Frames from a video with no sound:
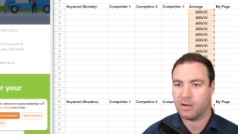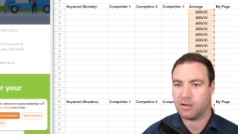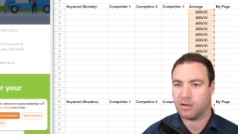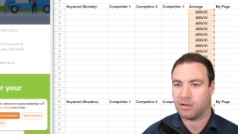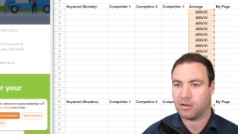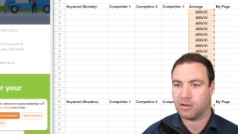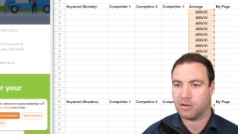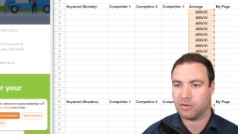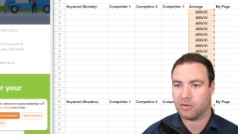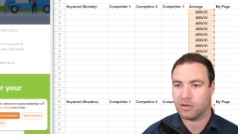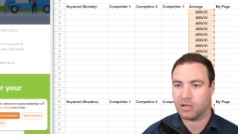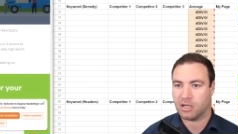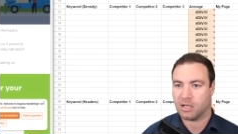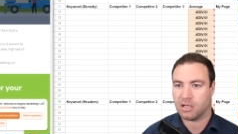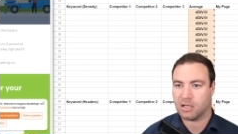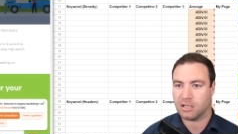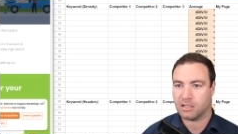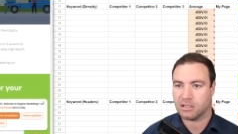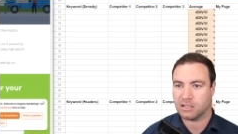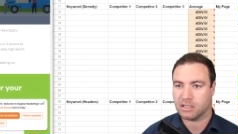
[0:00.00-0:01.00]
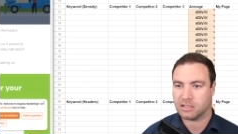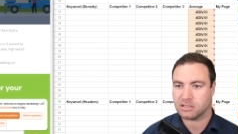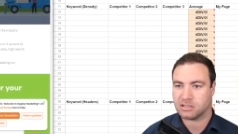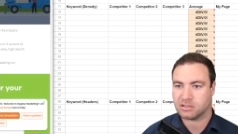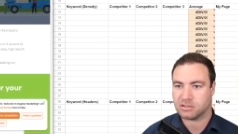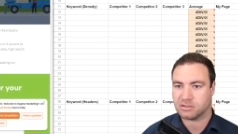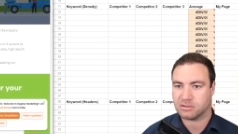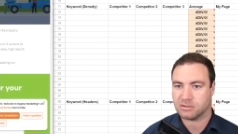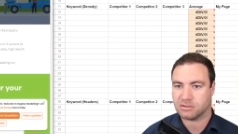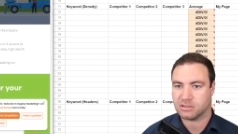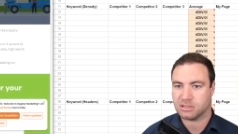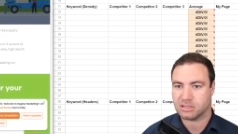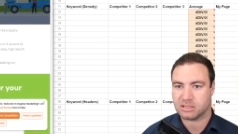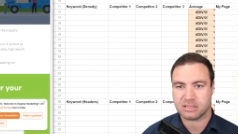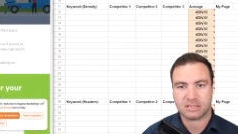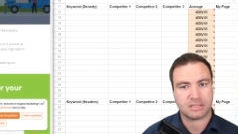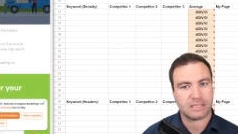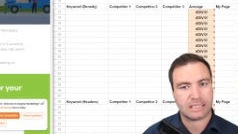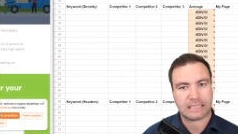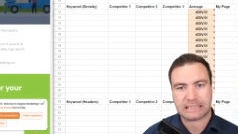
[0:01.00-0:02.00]
All right, let's do this
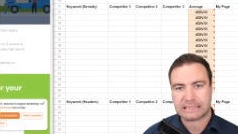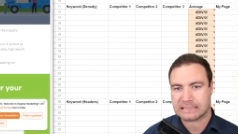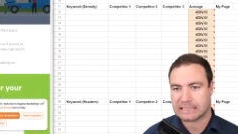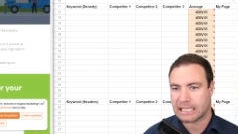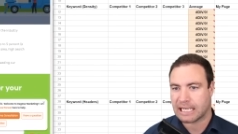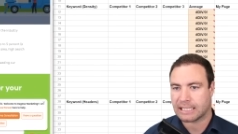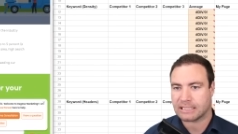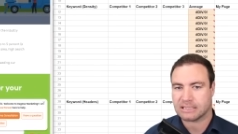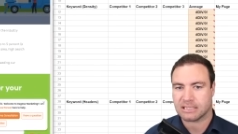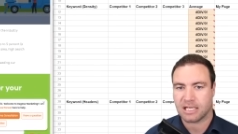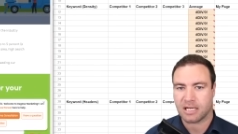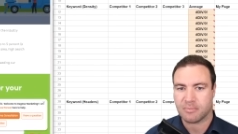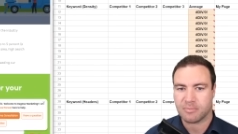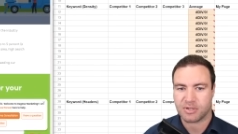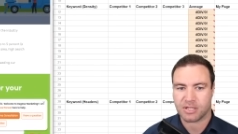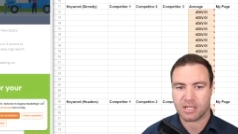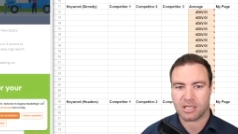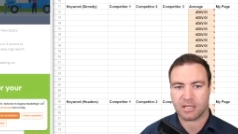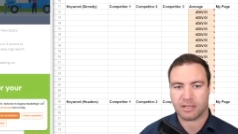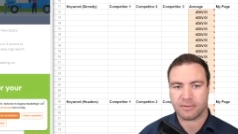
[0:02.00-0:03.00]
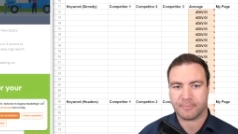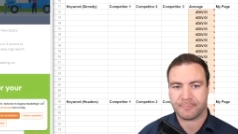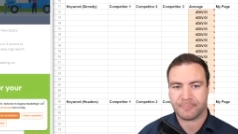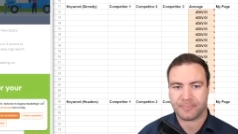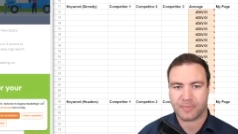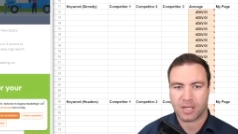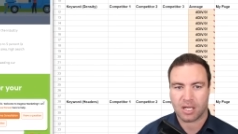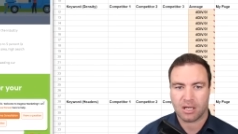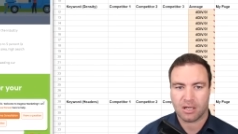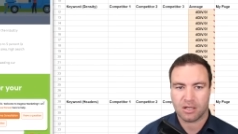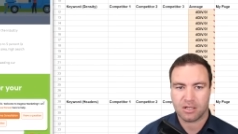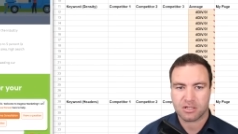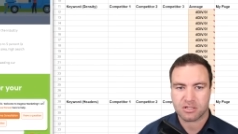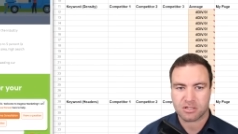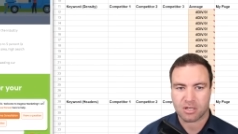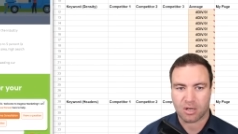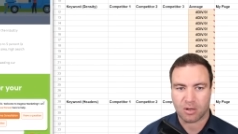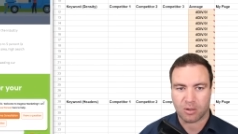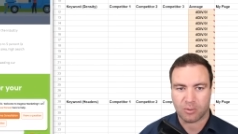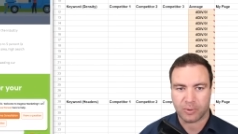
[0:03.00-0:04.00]
exact same thing. So
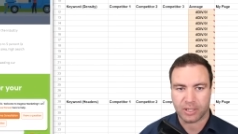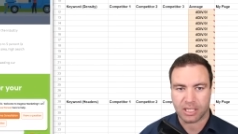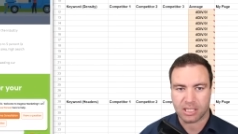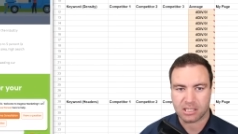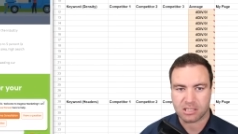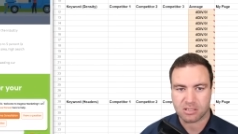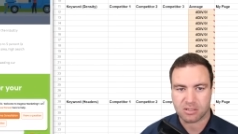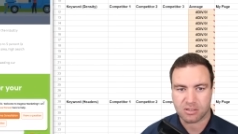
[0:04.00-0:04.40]
all we need to do